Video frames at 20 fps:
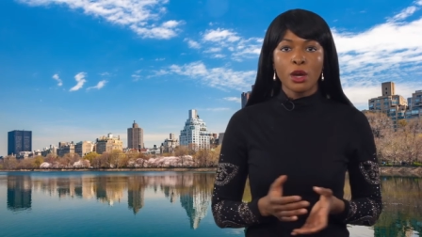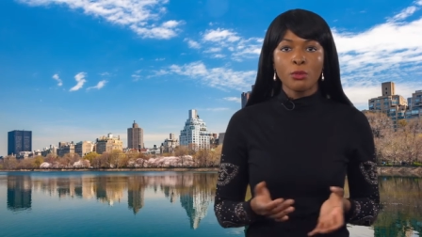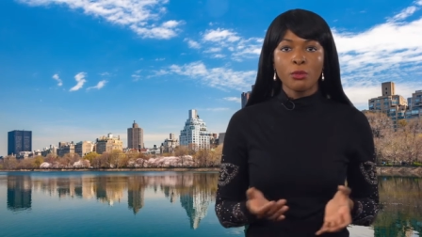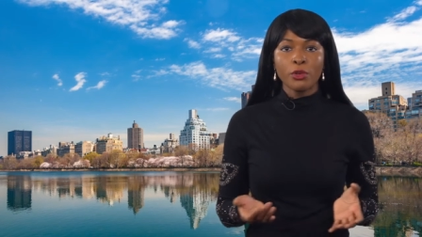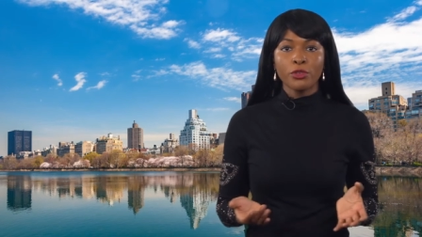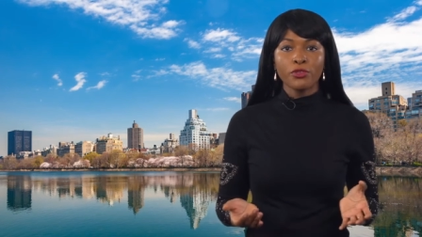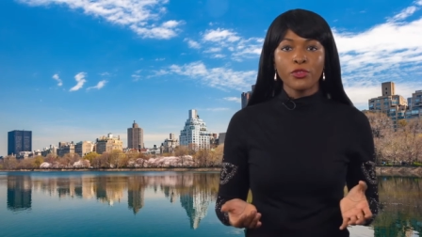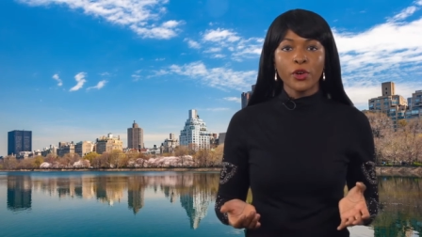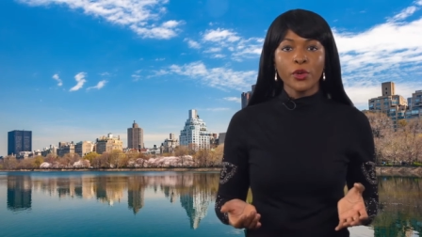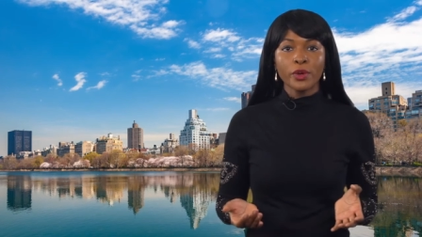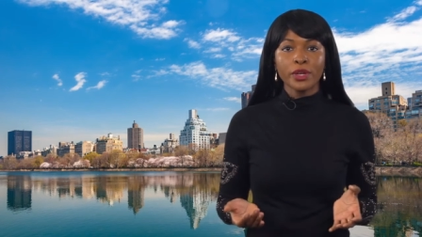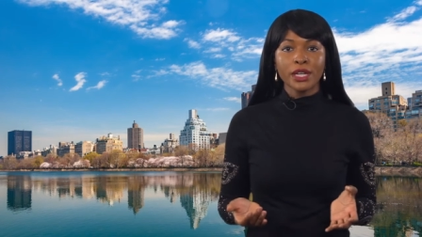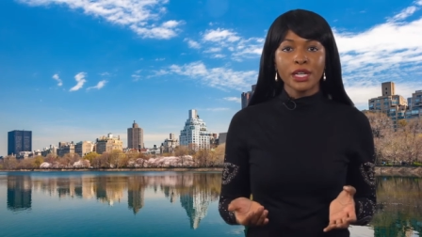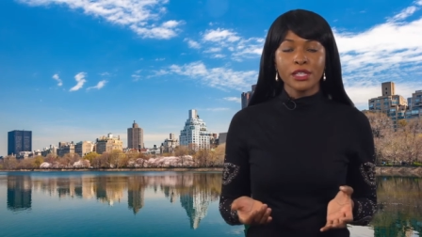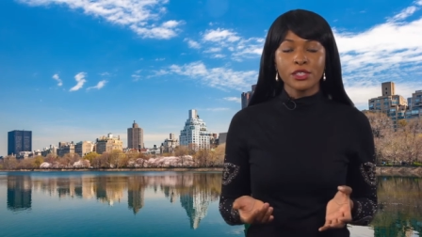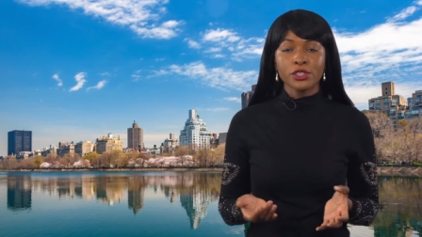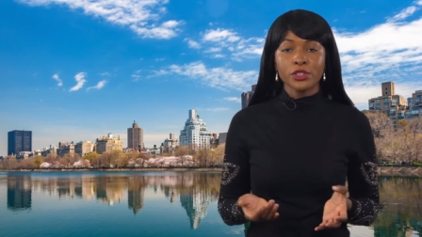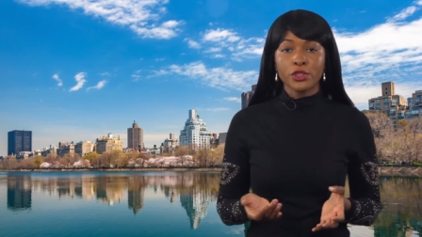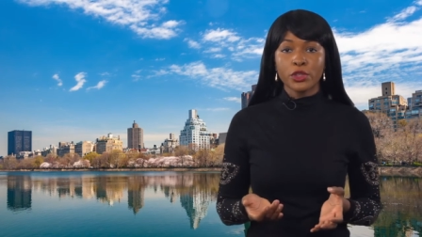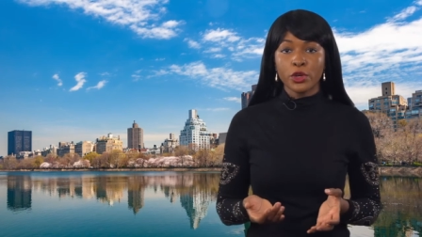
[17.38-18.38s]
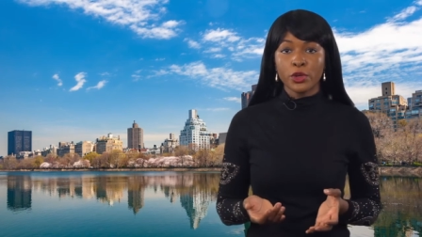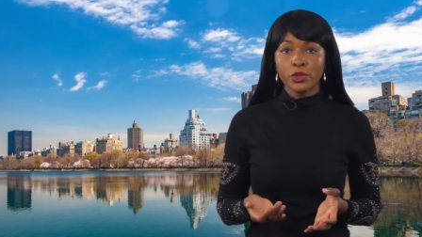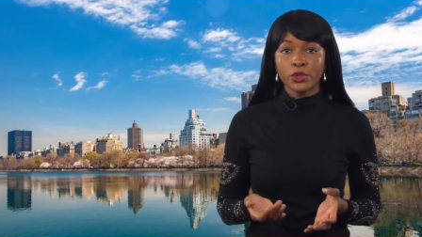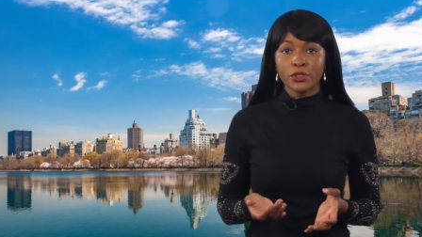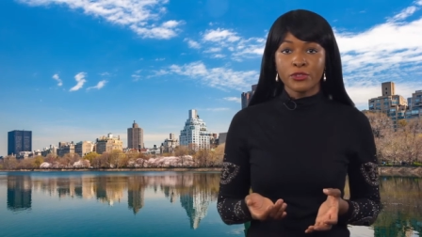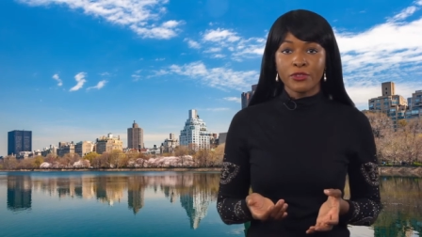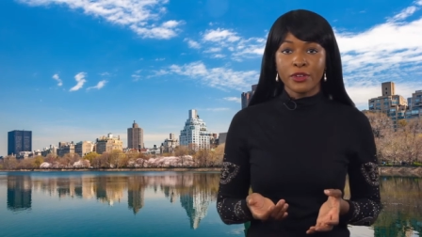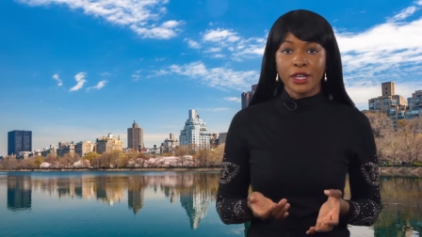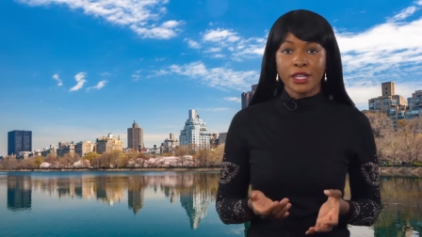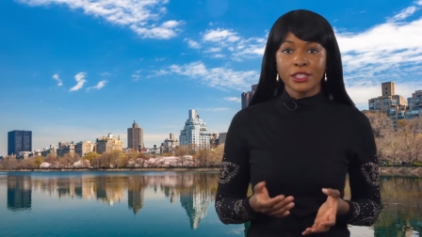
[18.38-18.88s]
Before we get to
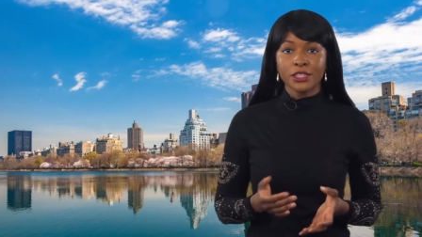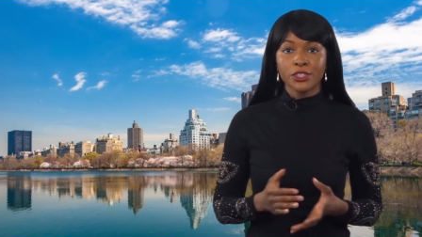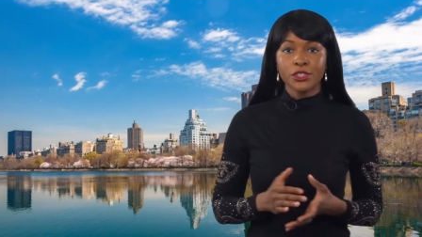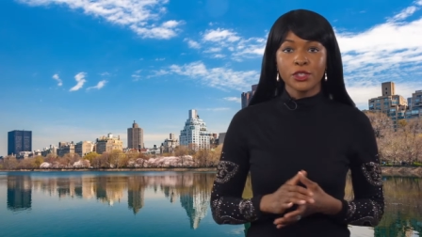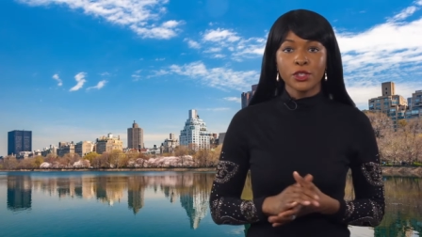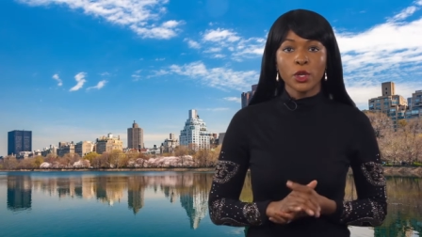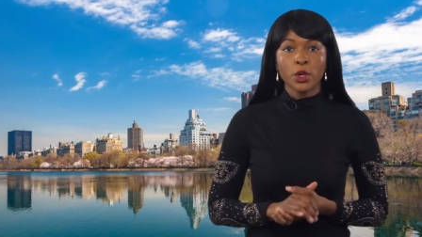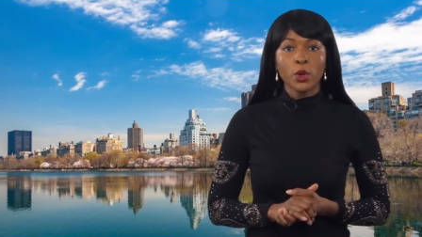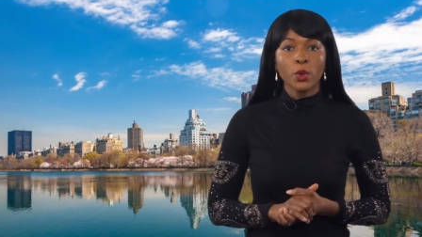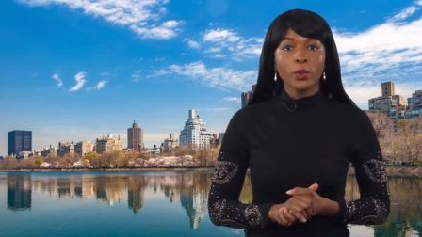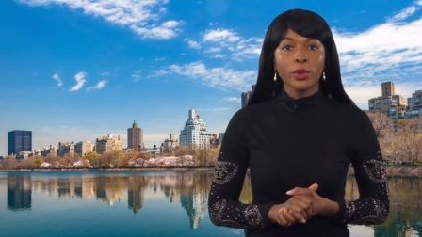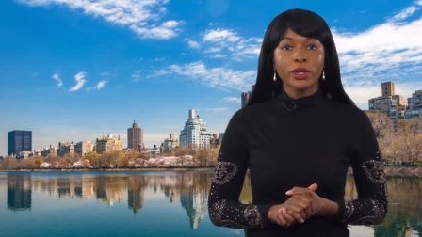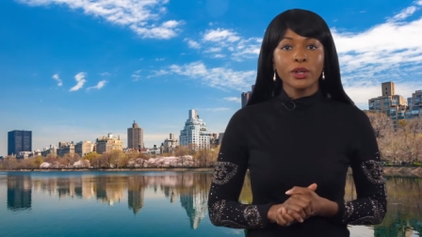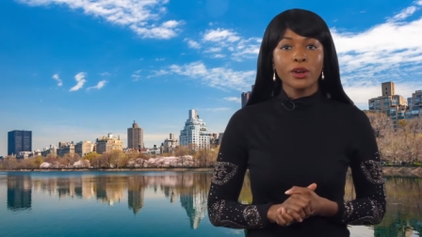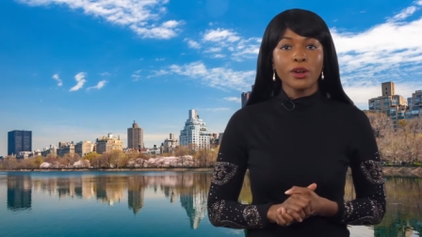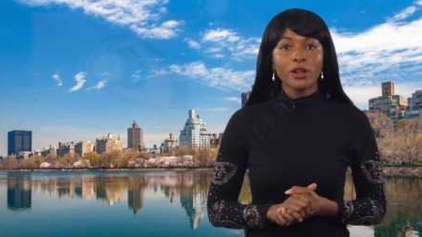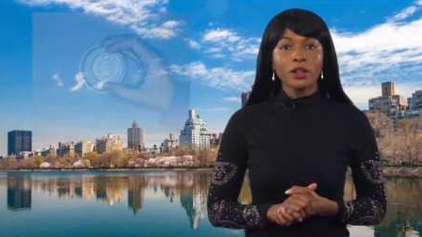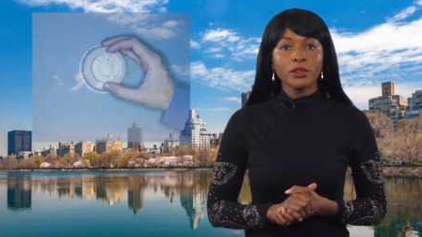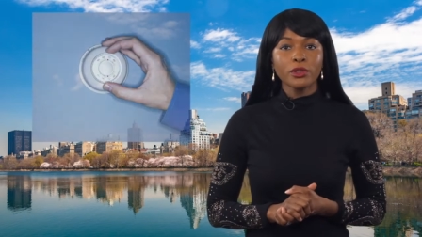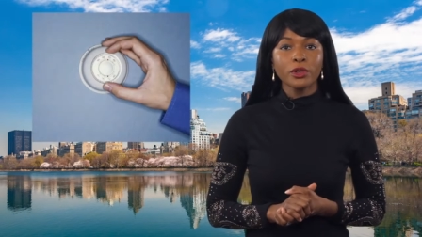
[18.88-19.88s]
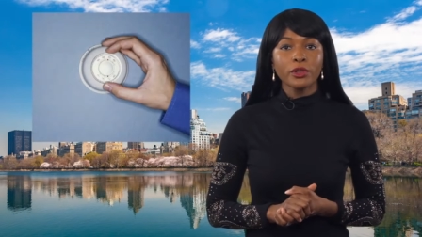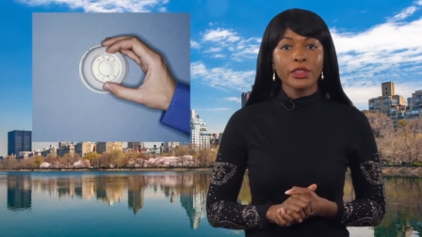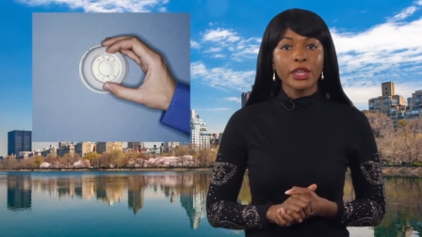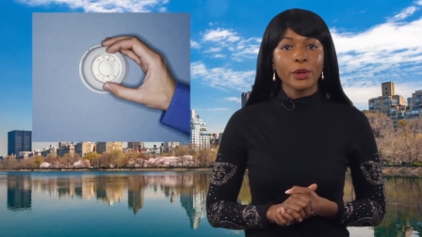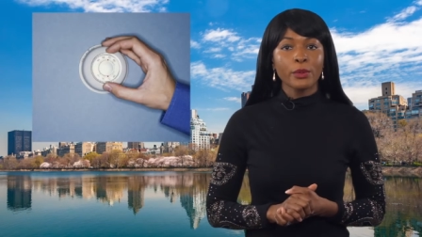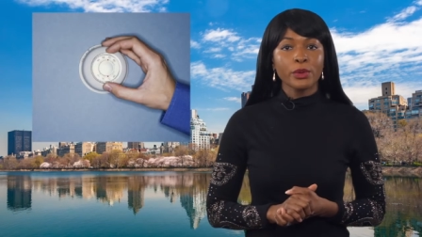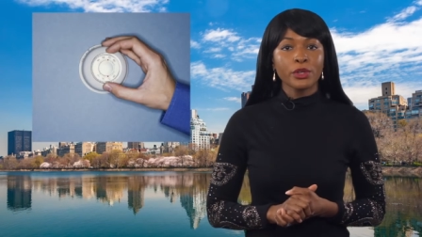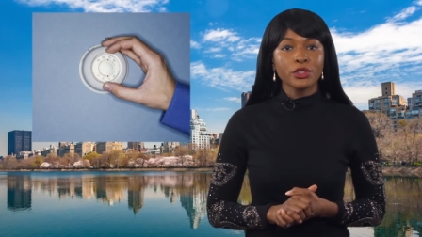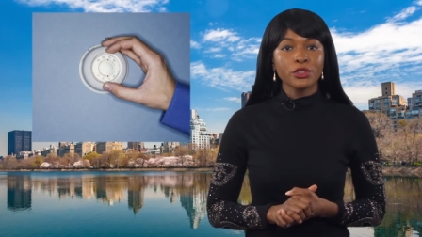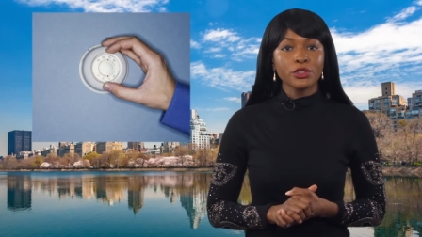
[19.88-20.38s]
those events, we all know
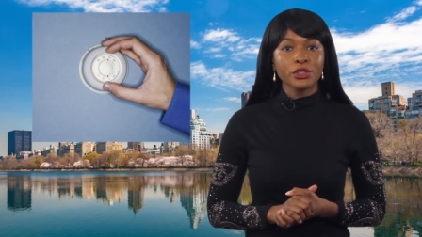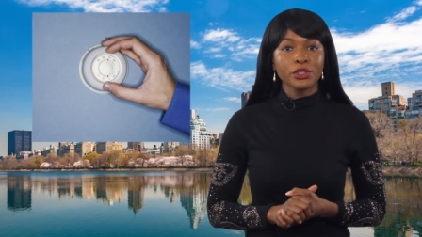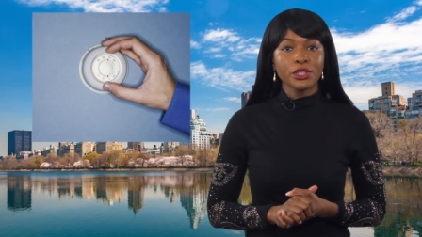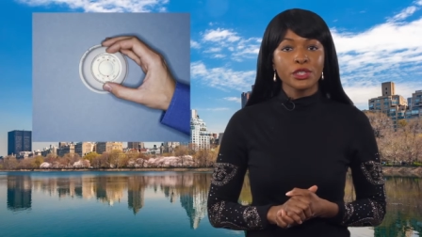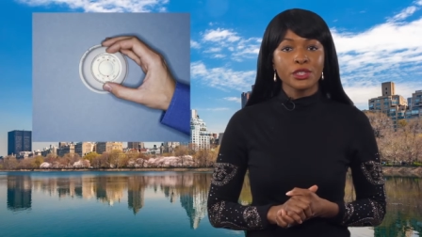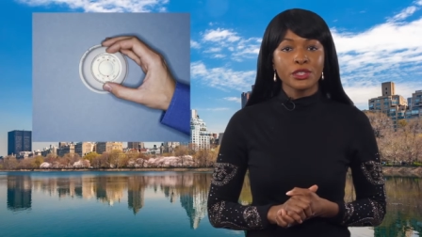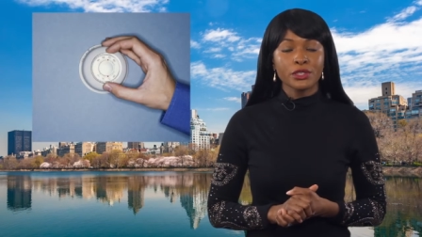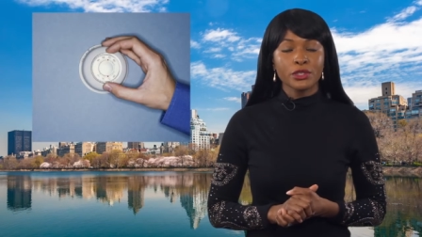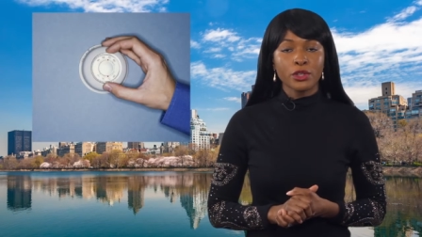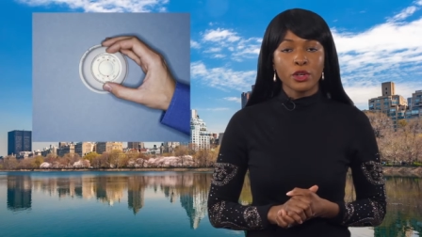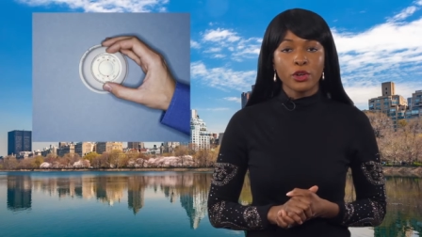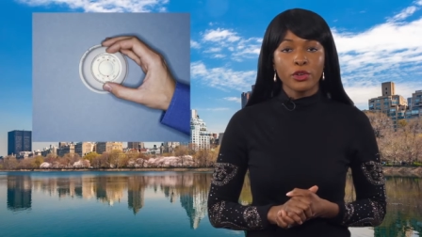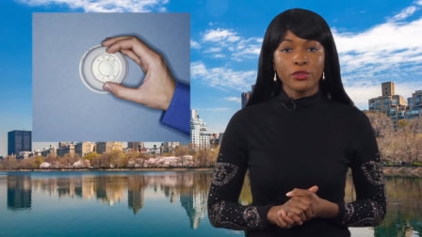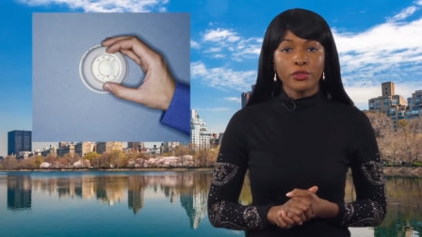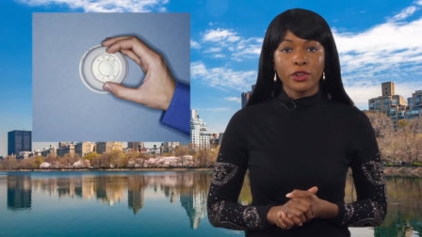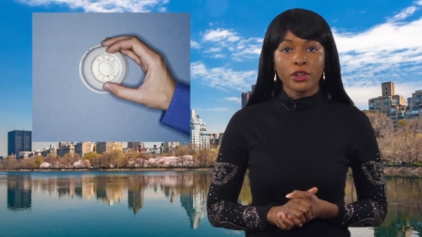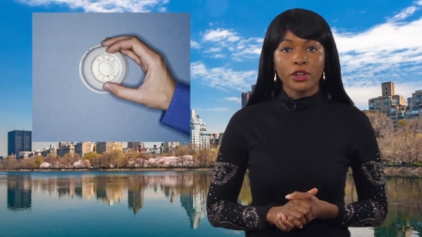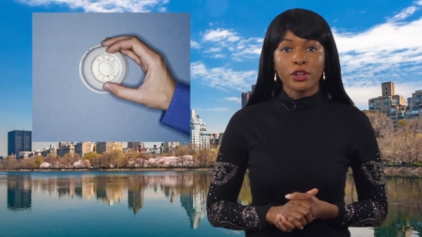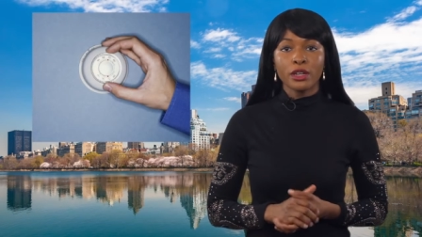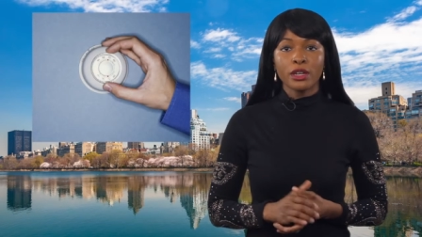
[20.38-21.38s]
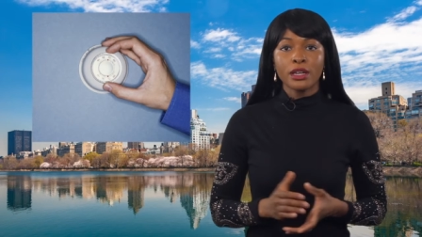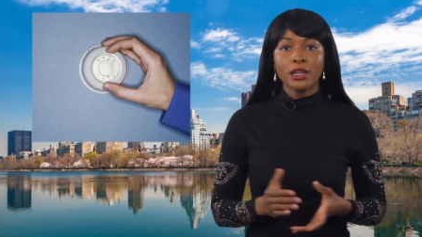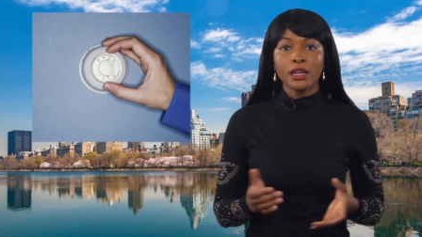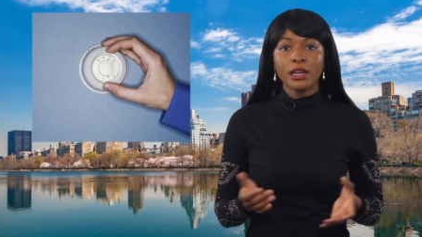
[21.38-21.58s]
that winter isn't over,